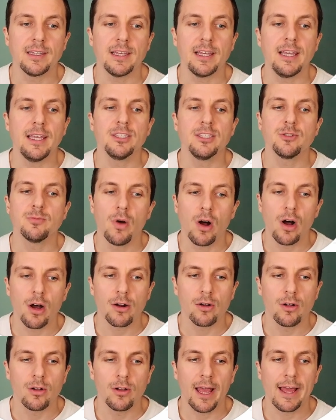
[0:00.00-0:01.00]
each
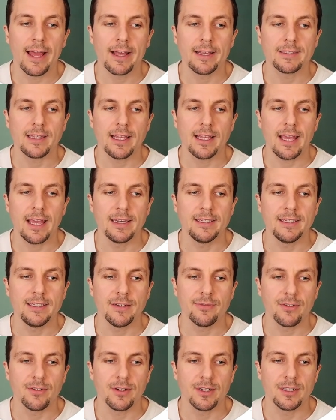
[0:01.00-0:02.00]
model has a
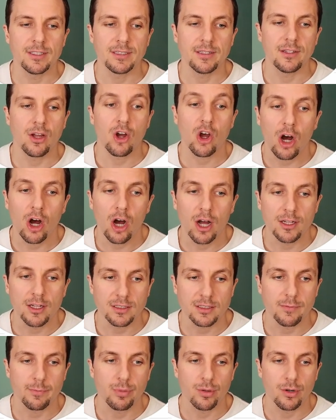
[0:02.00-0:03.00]
different
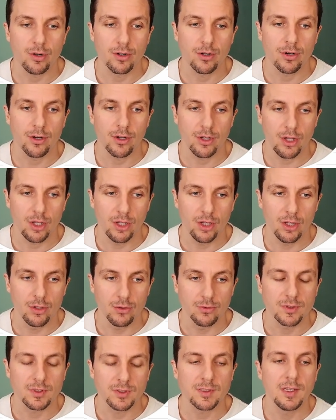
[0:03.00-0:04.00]
cost per
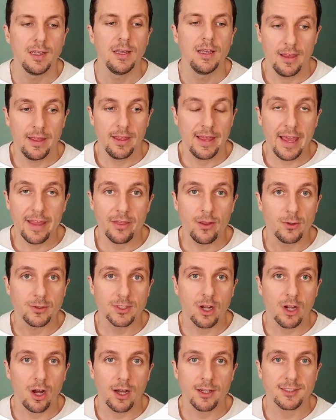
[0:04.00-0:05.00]
use, and those
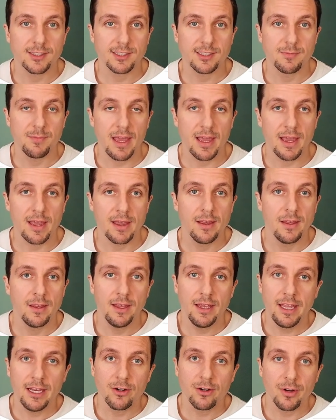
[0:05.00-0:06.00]
costs may
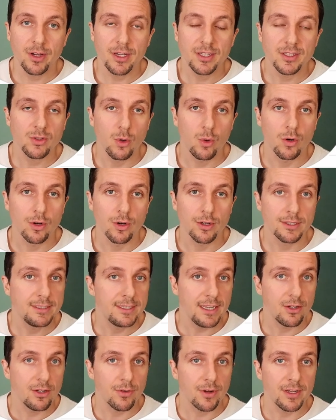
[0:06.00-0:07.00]
increase or
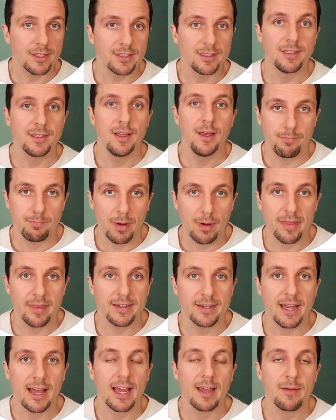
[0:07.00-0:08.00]
decrease by the
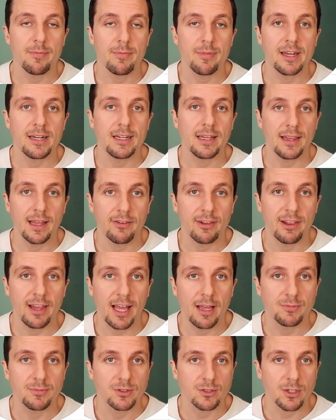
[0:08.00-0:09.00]
time that
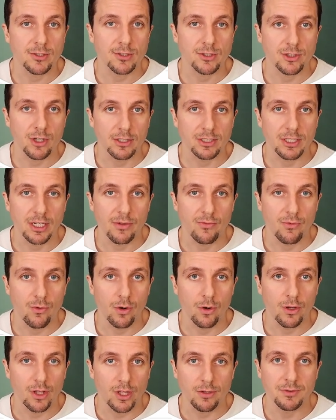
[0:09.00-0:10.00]
ElevenLabs starts charging
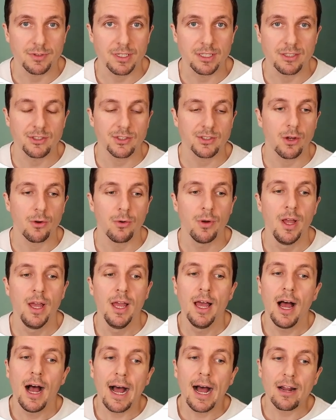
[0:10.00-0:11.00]
for usage. So
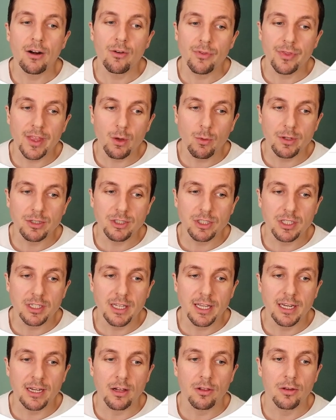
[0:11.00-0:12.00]
I don't think we should
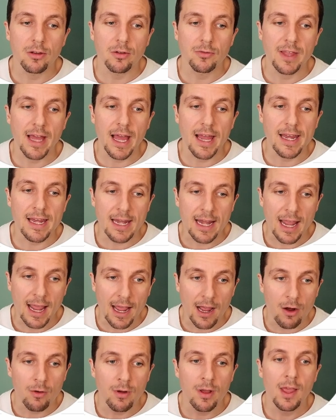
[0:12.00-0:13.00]
include that
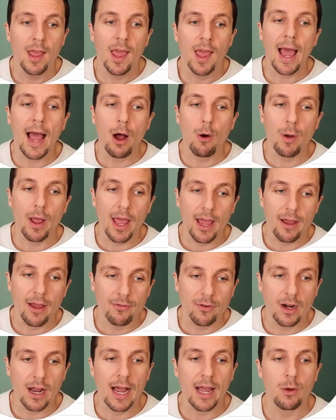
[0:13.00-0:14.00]
now.
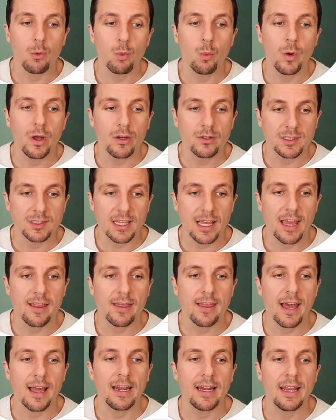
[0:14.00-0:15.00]
However, I will say
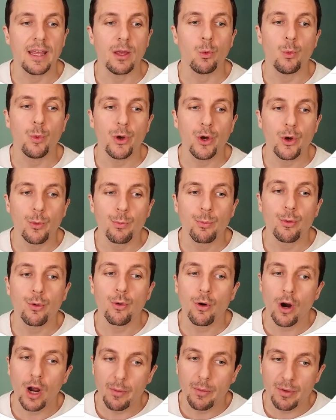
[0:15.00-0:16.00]
that it will
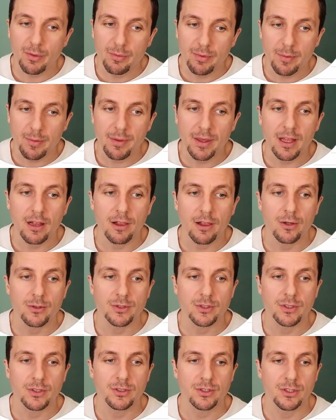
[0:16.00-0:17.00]
probably be
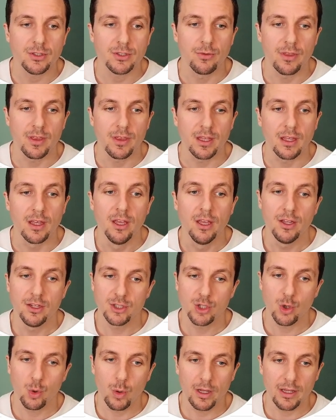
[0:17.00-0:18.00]
closer to the
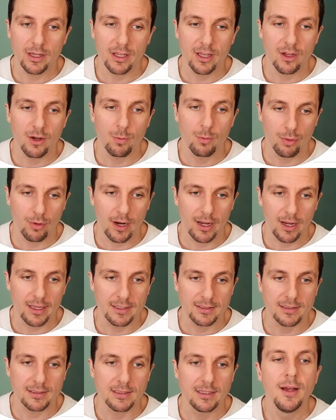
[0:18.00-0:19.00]
Twilio
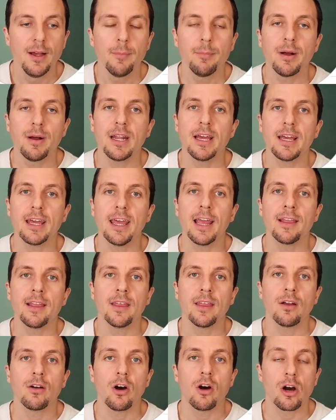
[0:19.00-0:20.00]
price. But again,
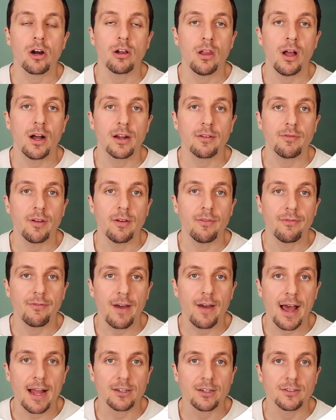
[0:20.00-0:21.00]
there are a lot of
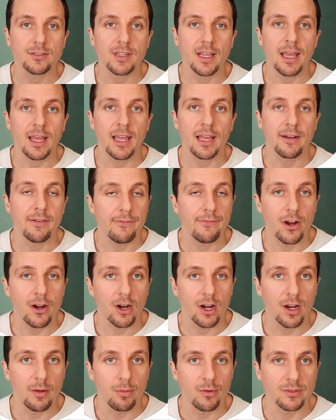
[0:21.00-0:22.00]
factors and
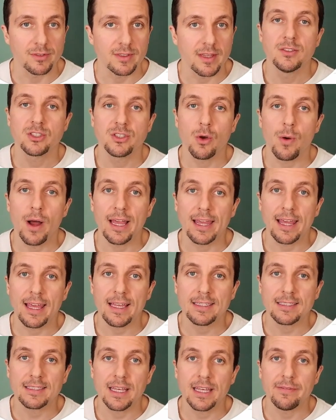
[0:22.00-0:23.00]
variables there, so I
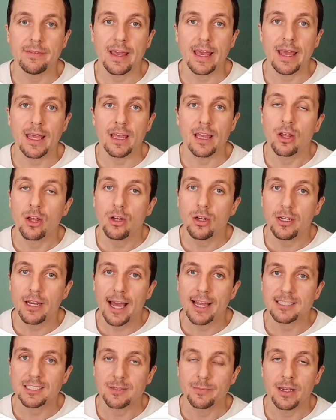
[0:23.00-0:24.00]
can't give a good
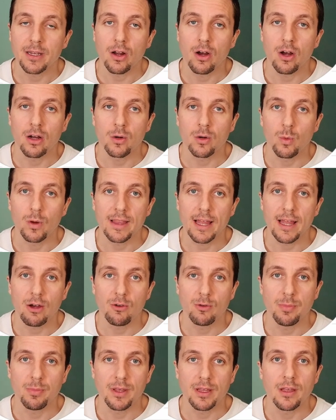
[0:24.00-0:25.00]
estimate on what that
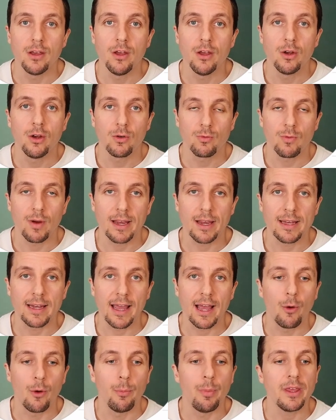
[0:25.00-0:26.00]
would be right
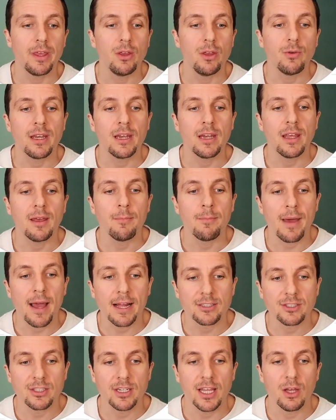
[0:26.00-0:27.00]
now. But you can
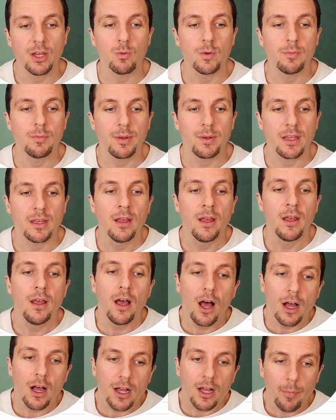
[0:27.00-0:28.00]
imagine it would be
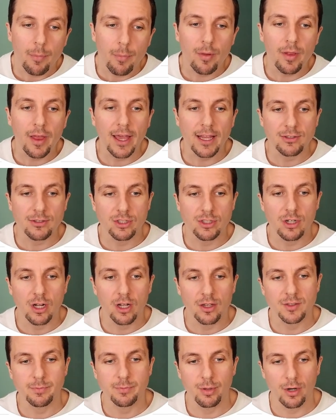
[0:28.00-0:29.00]
a couple extra
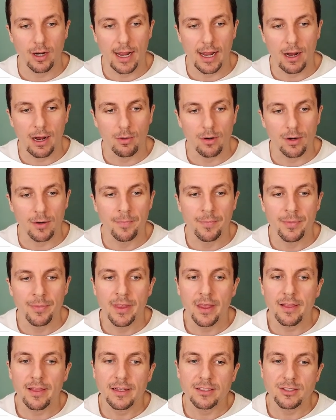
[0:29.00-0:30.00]
dollars per hour.
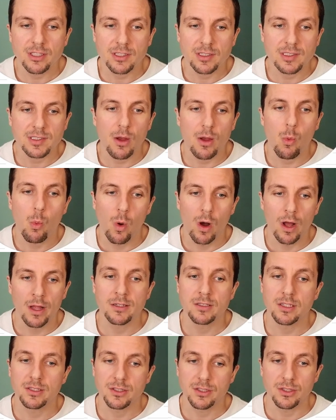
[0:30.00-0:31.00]
Let's just say
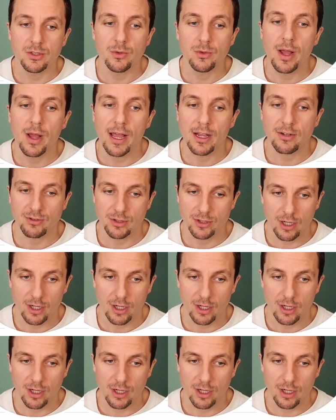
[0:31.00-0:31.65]
$1 to $2 extra.